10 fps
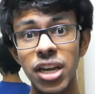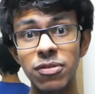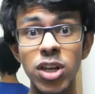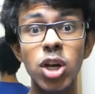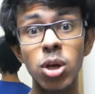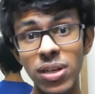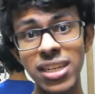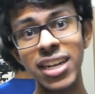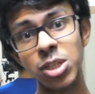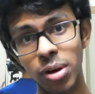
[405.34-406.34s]
even
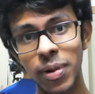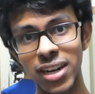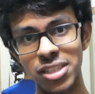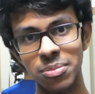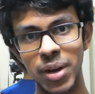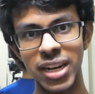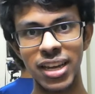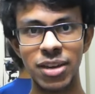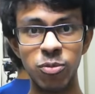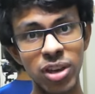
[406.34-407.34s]
universities were
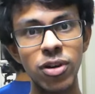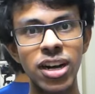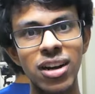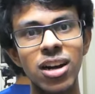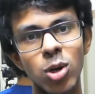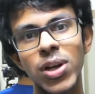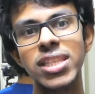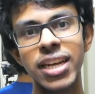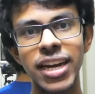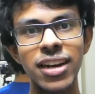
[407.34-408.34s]
participating. We were in our
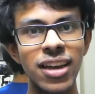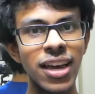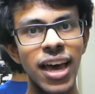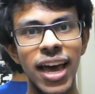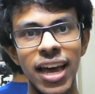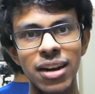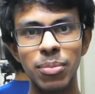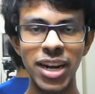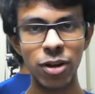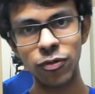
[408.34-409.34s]
12th grade
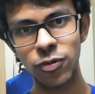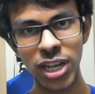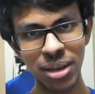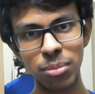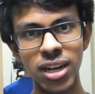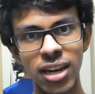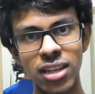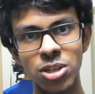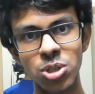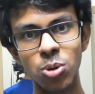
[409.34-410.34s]
and I had a team bana
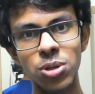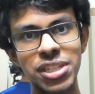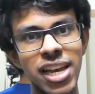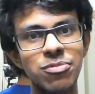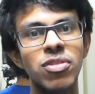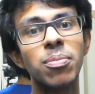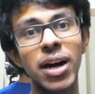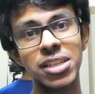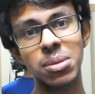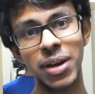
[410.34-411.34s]
liya tha school se, and we were
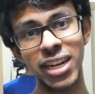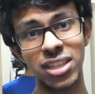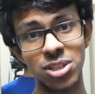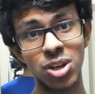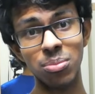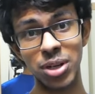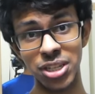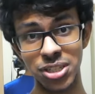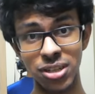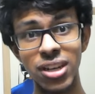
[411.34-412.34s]
participating in this
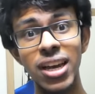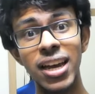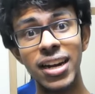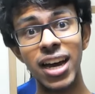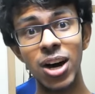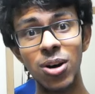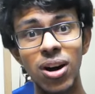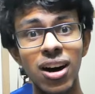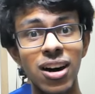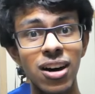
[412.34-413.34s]
competition.
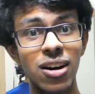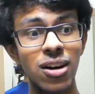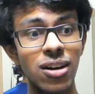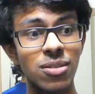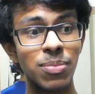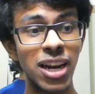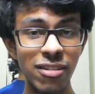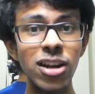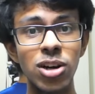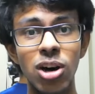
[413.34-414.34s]
Now, believe
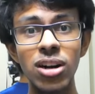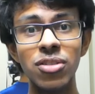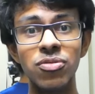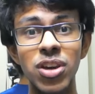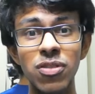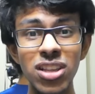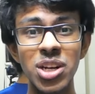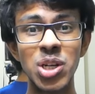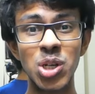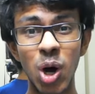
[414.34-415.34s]
it or not, we were in
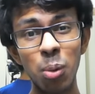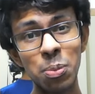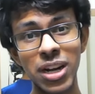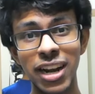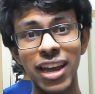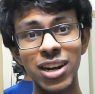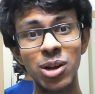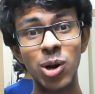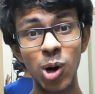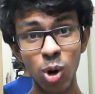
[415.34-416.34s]
the top
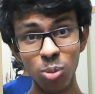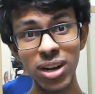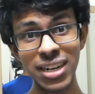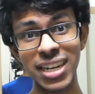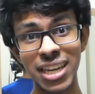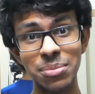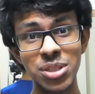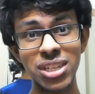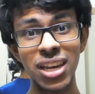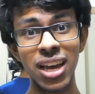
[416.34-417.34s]
10 global
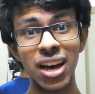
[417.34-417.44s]
teams